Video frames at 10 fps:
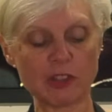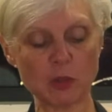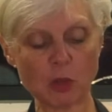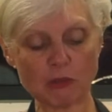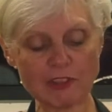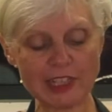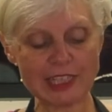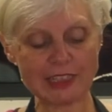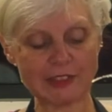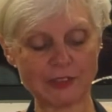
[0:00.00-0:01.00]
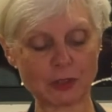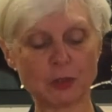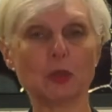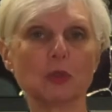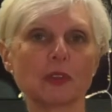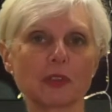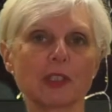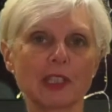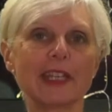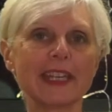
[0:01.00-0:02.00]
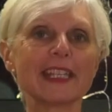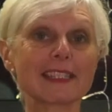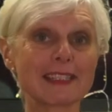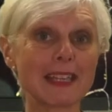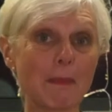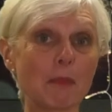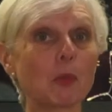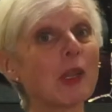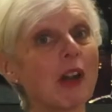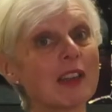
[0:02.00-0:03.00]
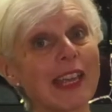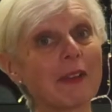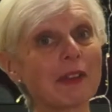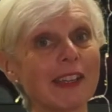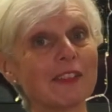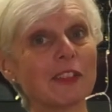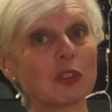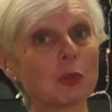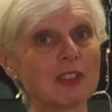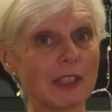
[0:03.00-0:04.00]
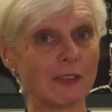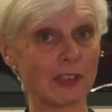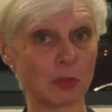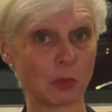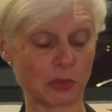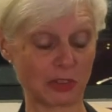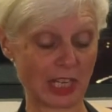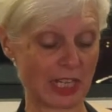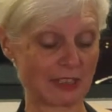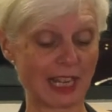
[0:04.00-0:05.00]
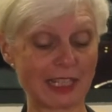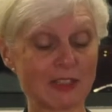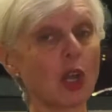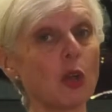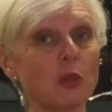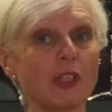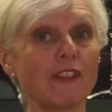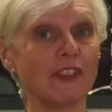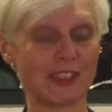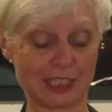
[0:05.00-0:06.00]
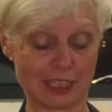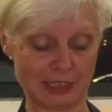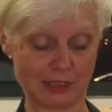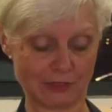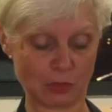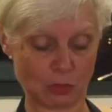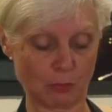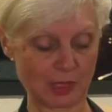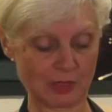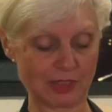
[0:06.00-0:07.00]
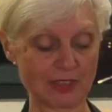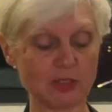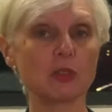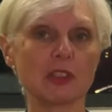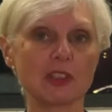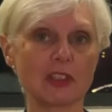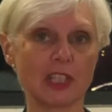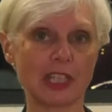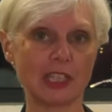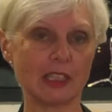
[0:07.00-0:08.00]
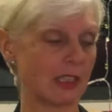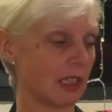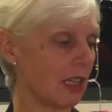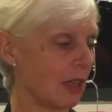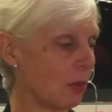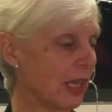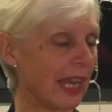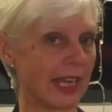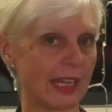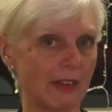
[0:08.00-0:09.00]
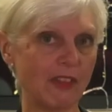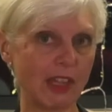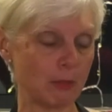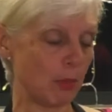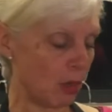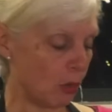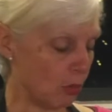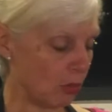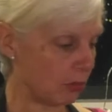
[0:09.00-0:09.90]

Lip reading: not really difficult, except that we are now getting to a difficult stage, and it's only physically difficult because, as you can see, we have a bowl